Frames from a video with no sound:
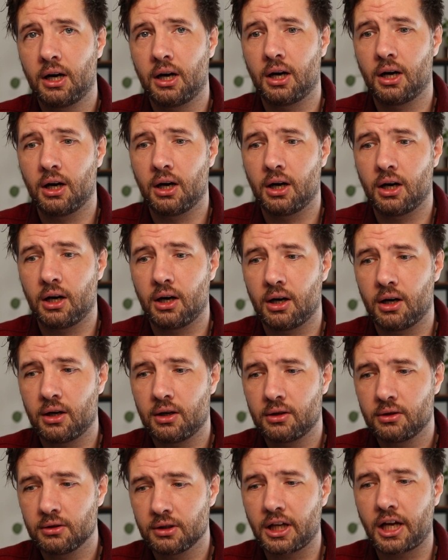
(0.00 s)

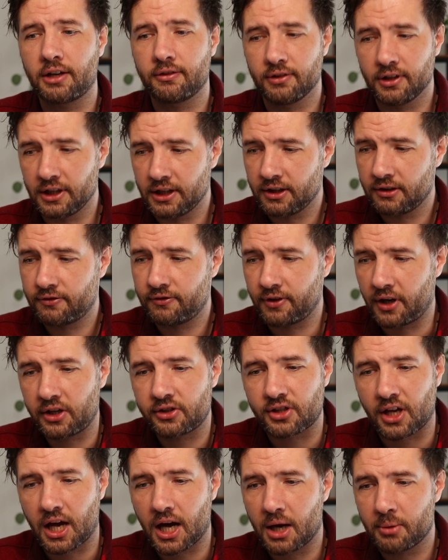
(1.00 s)
Live Link,
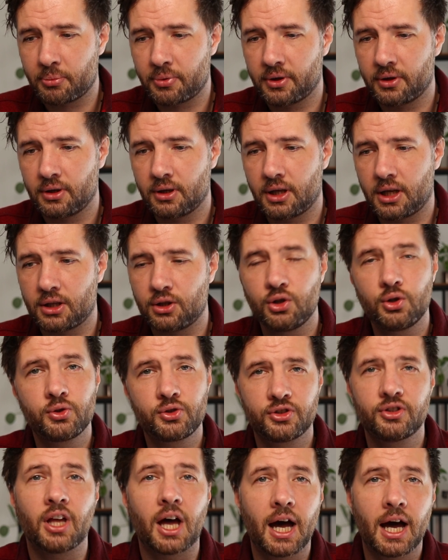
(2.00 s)
Face App, and
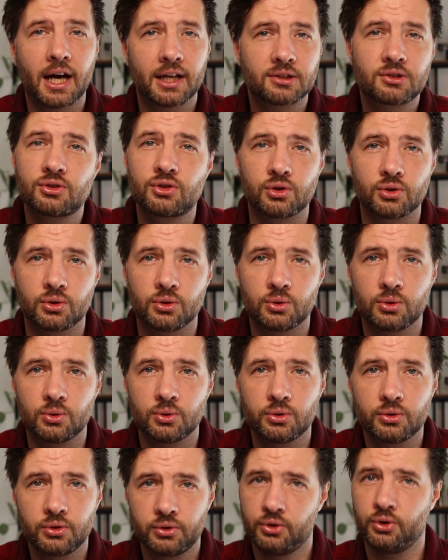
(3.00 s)
use that
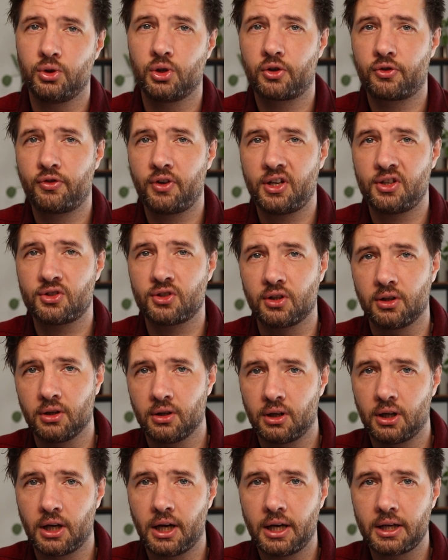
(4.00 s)
to do your
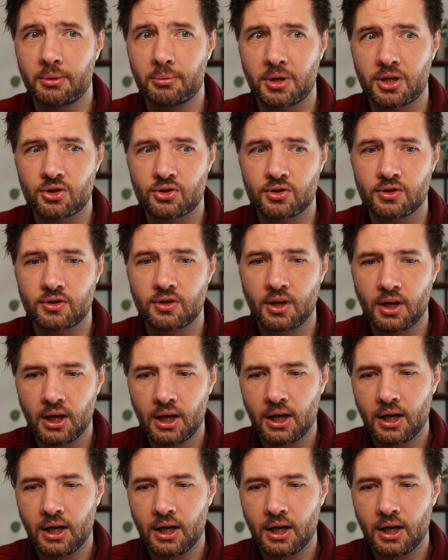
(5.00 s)
facial animations.